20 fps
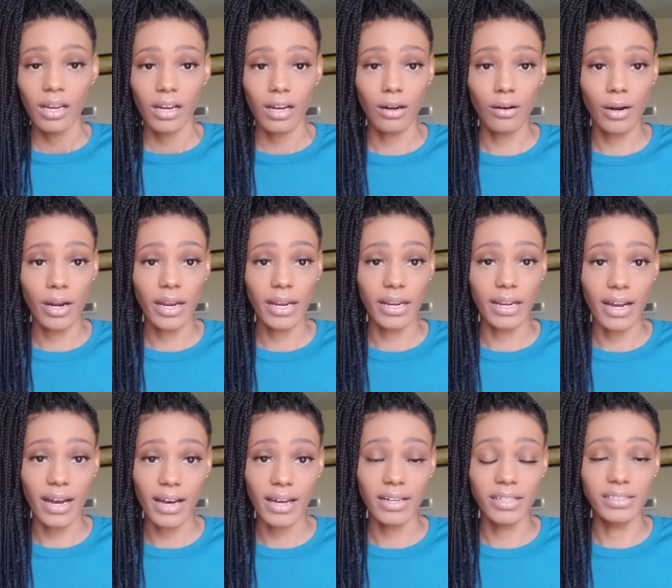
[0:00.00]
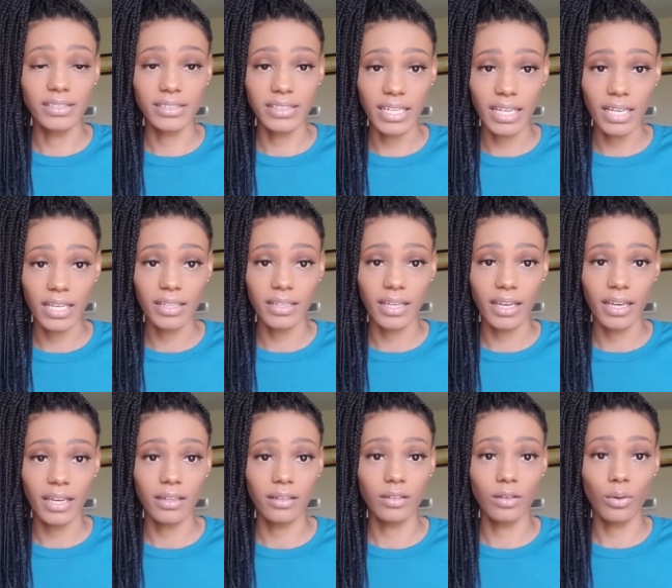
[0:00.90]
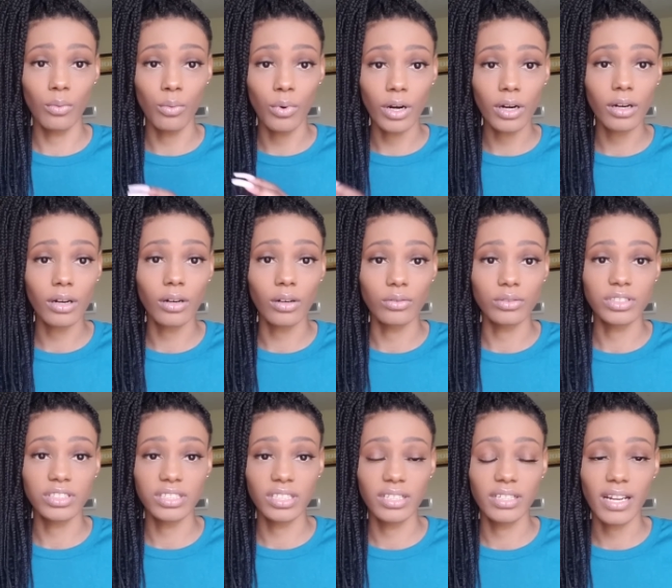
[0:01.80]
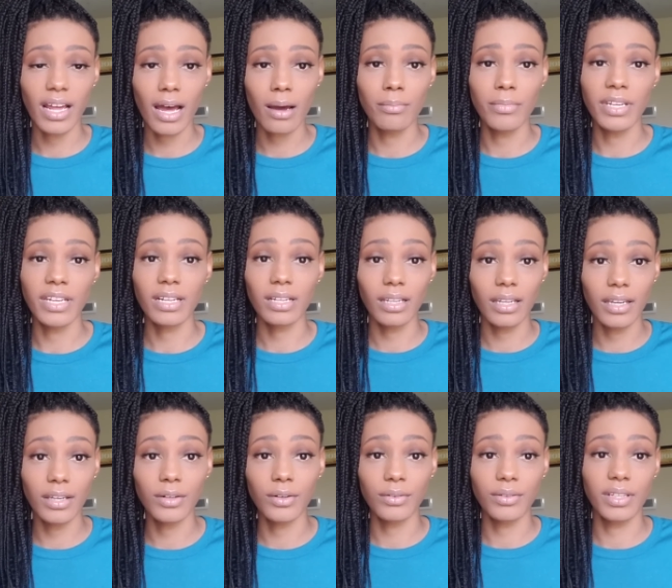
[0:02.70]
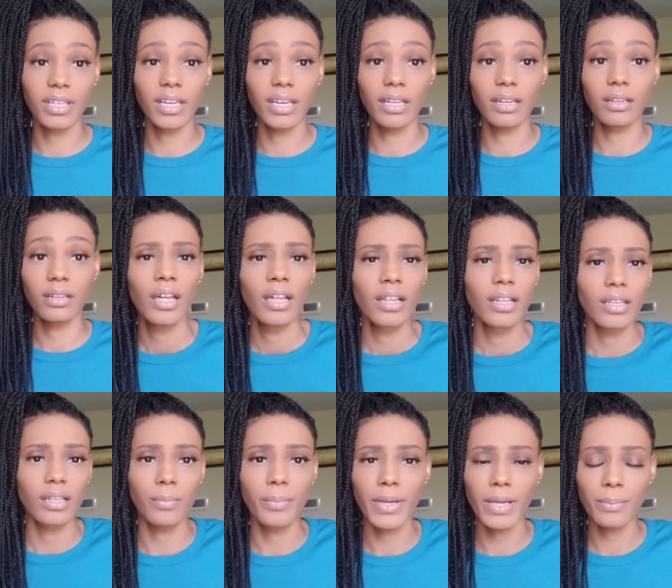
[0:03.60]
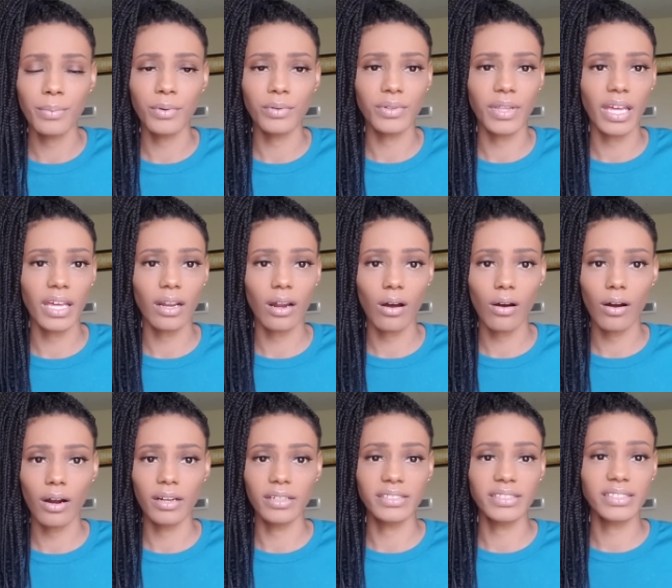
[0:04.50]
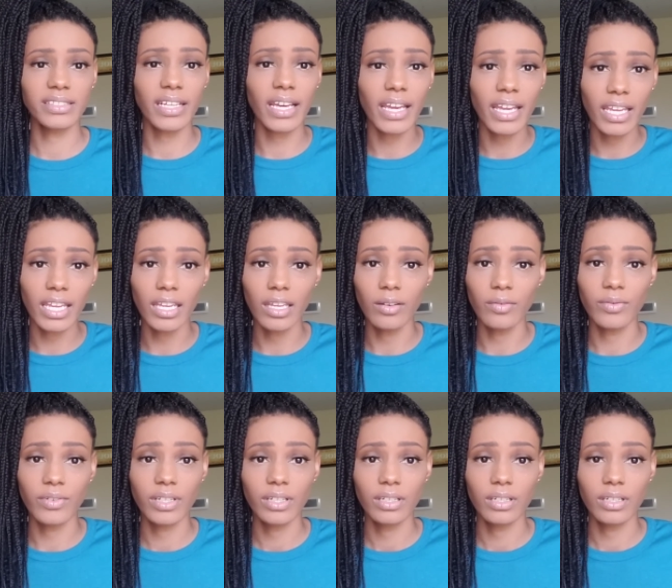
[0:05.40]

All right, God is saying that the world should not be cleaner than the people that are saved,